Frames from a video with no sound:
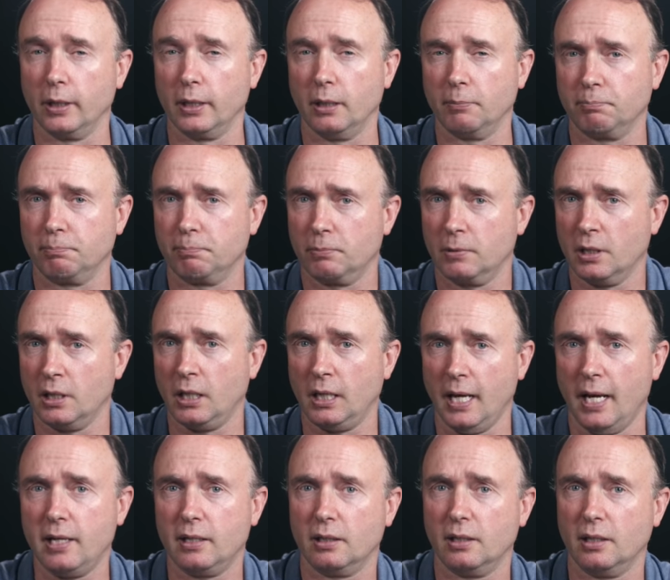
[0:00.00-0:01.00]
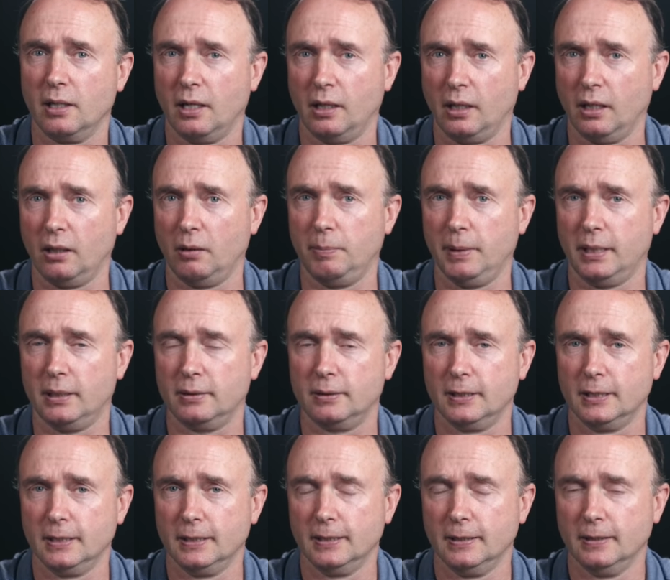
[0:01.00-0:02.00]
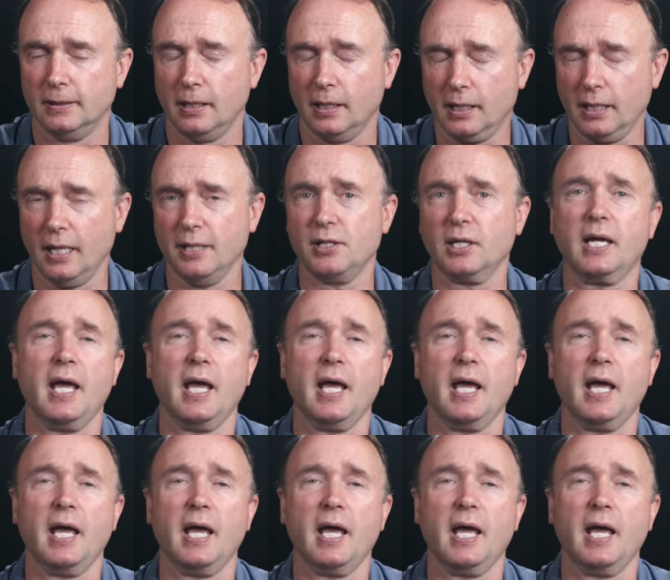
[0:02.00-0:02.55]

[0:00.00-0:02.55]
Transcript: And I'm going to let the